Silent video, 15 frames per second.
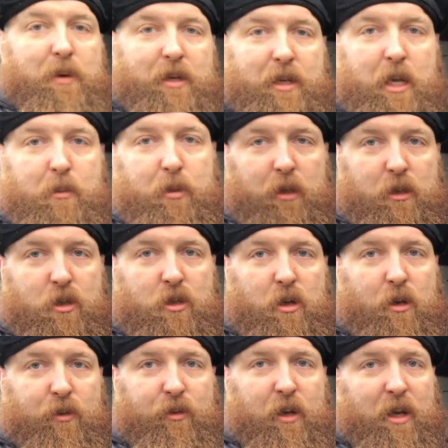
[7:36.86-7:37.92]
where I keep a lot of
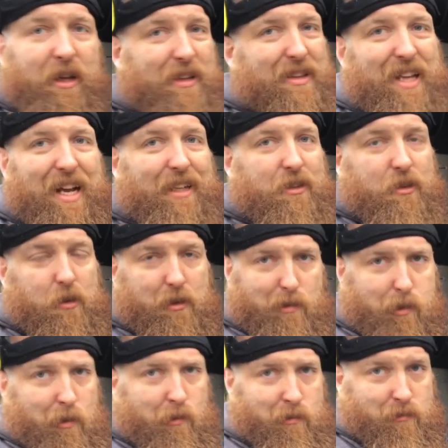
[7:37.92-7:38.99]
stuff. That's,
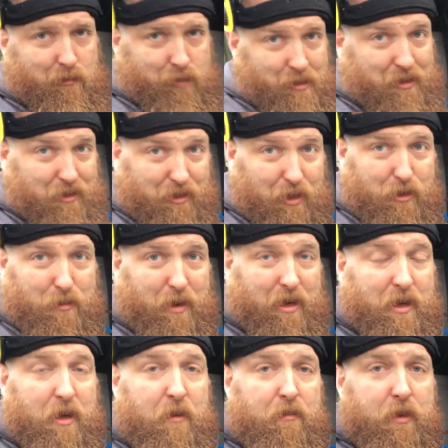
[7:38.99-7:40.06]
excuse me,
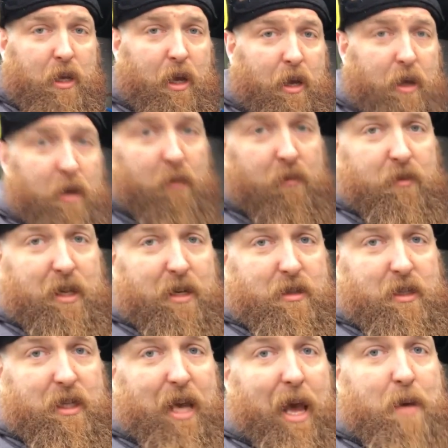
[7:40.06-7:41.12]
that's
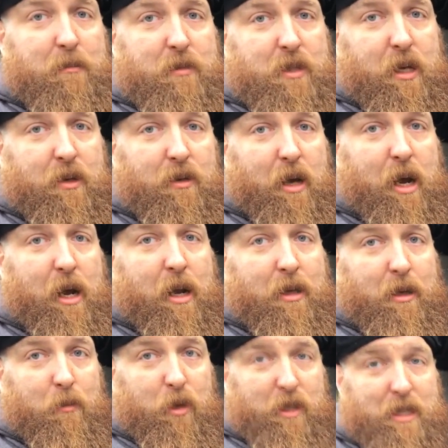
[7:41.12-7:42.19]
going to get emptied,
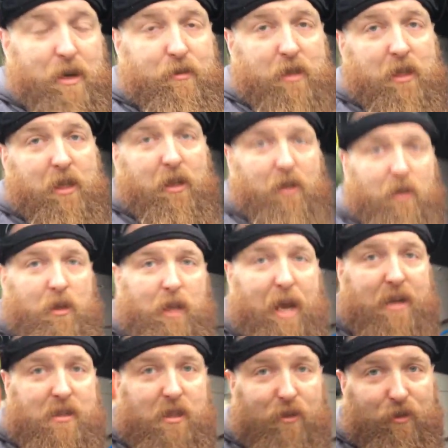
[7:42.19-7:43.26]
and I'm looking at having a little
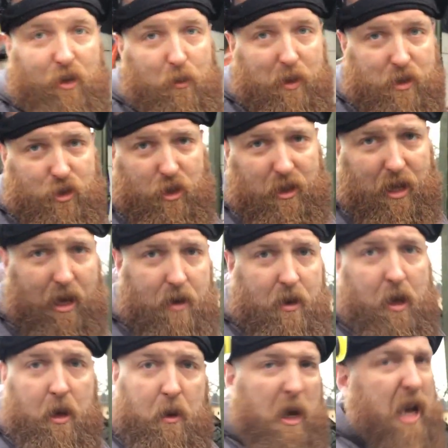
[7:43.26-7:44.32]
ATV winch in there.
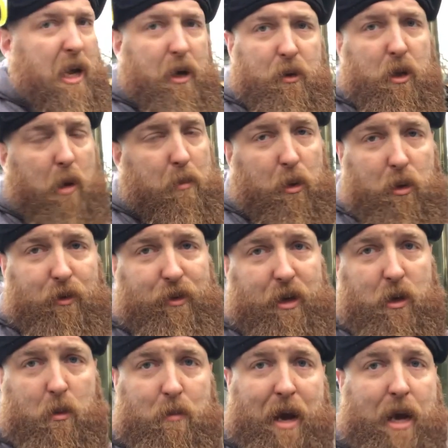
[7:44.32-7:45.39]
It'll not pull the
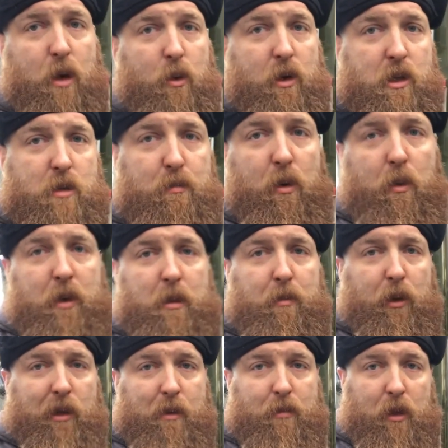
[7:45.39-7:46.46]
vehicle backwards, but with a
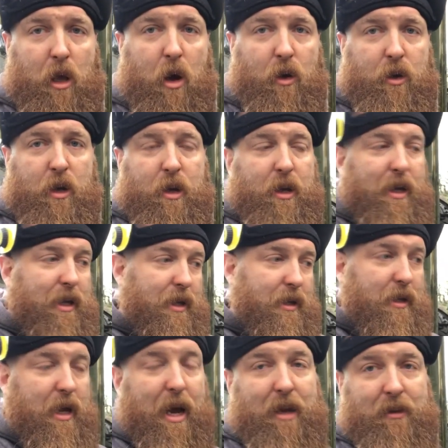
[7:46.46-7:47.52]
pulley block,
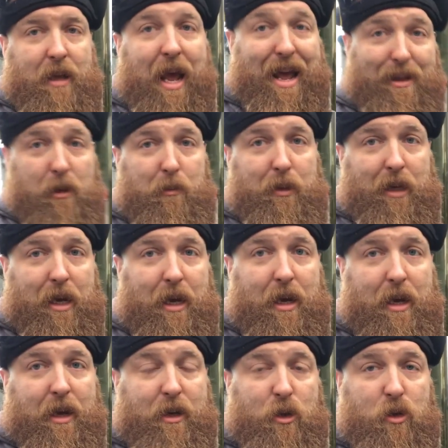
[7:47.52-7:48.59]
it can help.
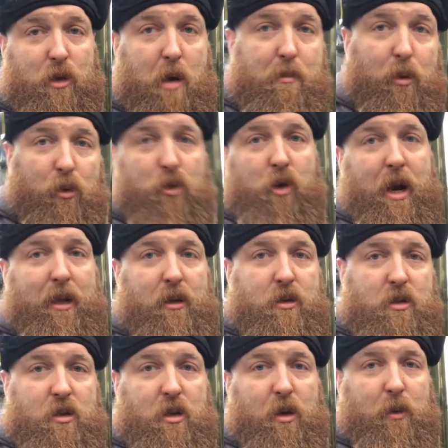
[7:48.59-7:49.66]
It can also pull
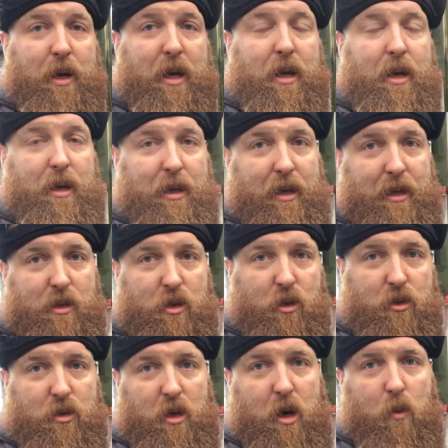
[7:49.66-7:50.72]
trailers to it. It's
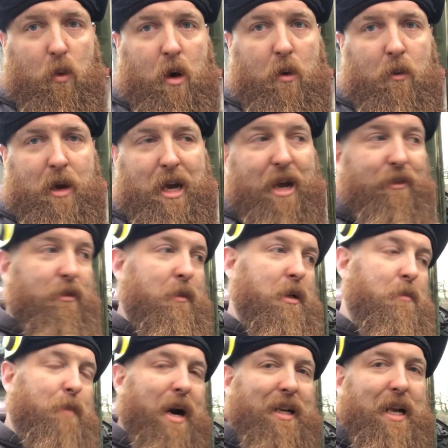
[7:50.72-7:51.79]
also one where if I'm on
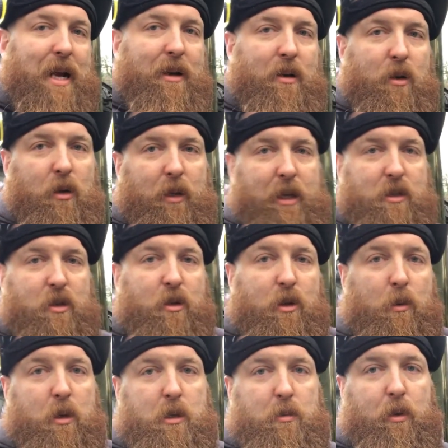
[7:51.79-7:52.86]
a bad angle, it's
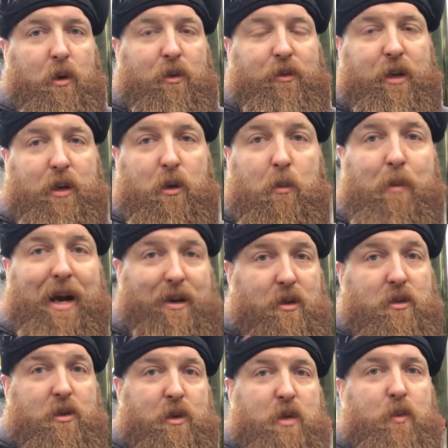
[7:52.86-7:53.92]
another one to pull the vehicle back
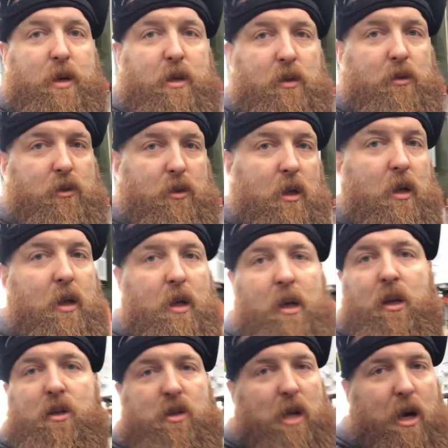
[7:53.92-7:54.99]
onto its wheels.
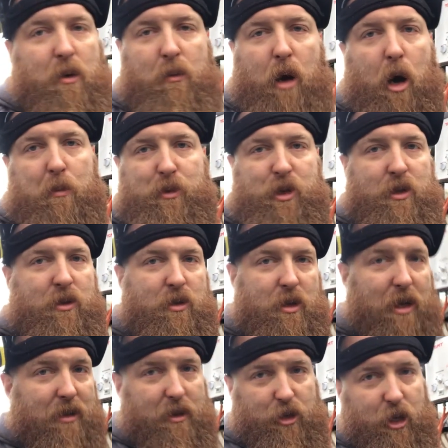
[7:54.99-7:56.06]
So options,
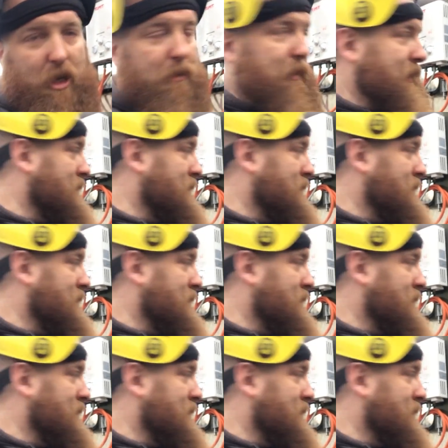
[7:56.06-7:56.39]
and the cheap.